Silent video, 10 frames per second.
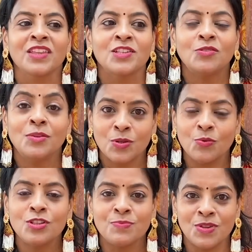So the
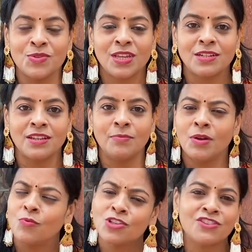school's music team
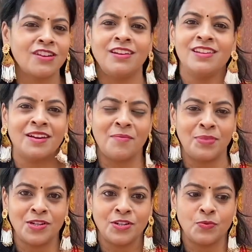was really a
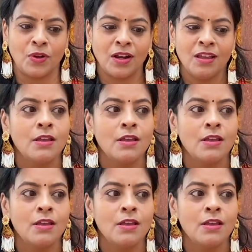competent one.